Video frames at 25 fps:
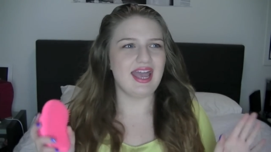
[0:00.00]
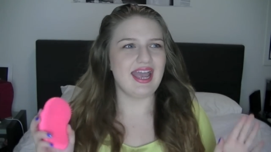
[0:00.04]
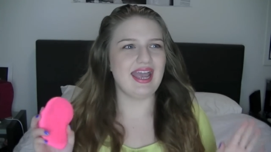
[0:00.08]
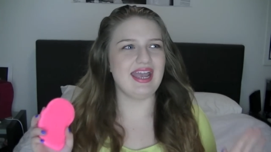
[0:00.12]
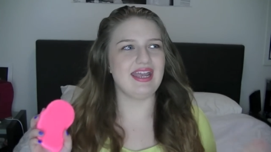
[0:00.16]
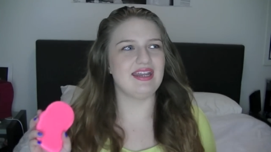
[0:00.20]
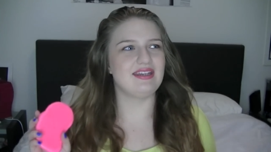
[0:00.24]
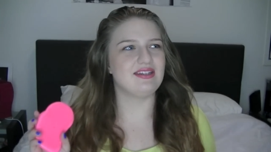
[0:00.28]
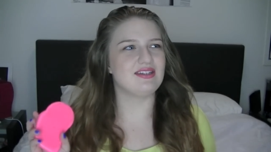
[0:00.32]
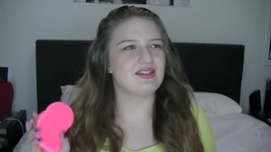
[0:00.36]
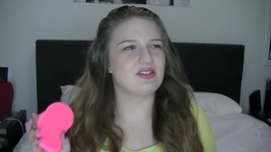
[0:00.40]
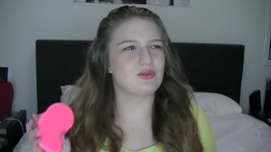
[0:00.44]

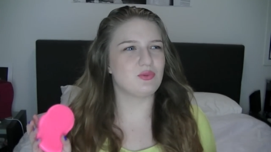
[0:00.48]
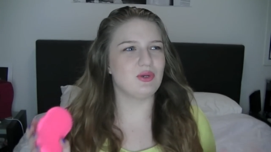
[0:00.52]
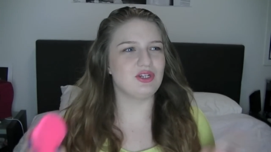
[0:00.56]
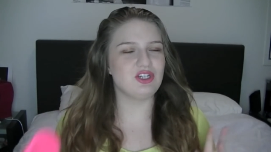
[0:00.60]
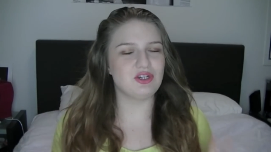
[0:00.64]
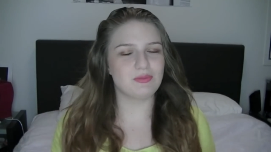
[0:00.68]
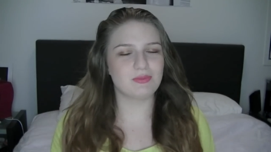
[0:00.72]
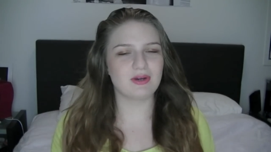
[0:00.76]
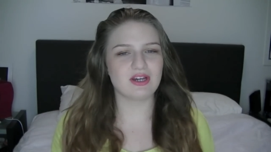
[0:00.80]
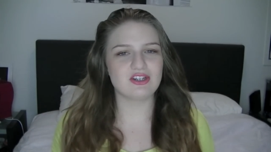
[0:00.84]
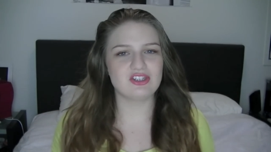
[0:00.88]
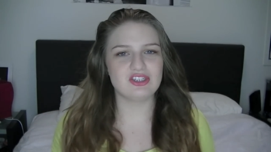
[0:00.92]
And when
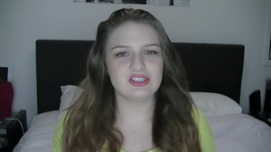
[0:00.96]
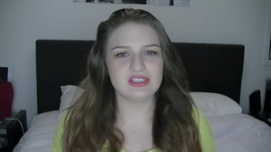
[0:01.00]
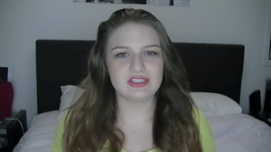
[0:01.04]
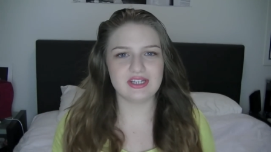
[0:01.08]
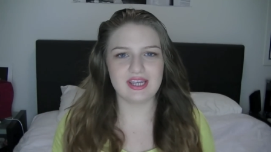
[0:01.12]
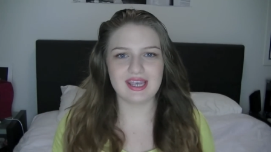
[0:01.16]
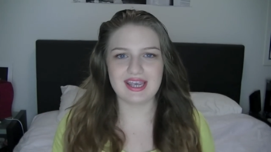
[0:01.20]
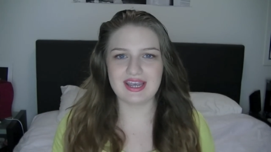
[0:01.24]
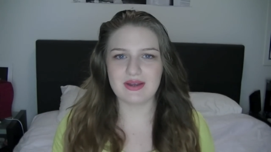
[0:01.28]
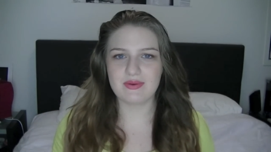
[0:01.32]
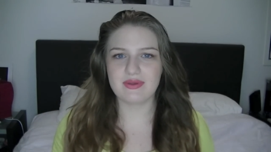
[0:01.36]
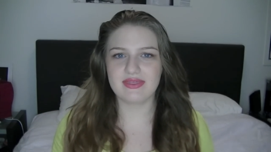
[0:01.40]
you're brushing
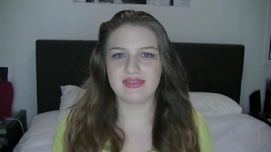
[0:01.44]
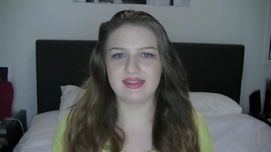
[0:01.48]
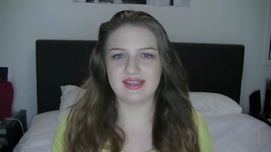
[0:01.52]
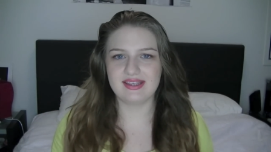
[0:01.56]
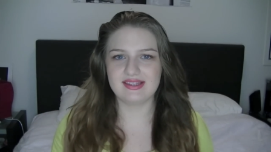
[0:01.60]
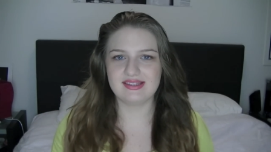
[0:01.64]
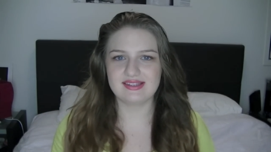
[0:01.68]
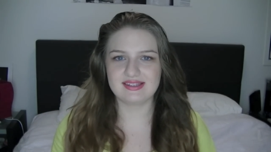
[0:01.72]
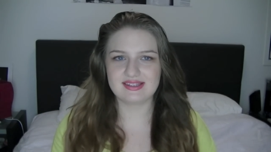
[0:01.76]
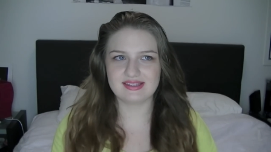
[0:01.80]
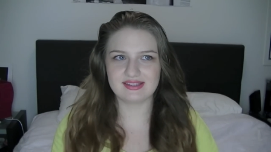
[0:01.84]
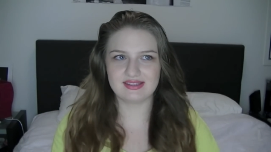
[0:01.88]
your hair with
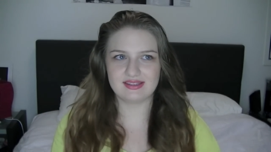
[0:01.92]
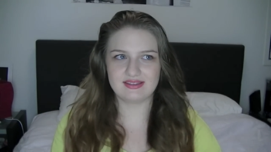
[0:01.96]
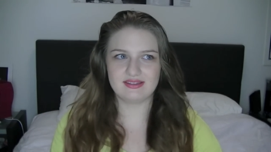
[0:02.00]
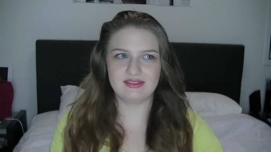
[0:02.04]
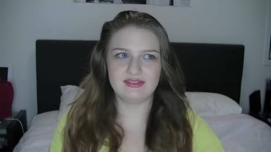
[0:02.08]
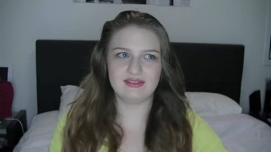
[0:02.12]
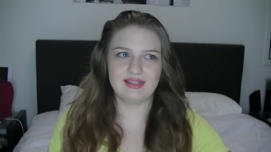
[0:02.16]
these,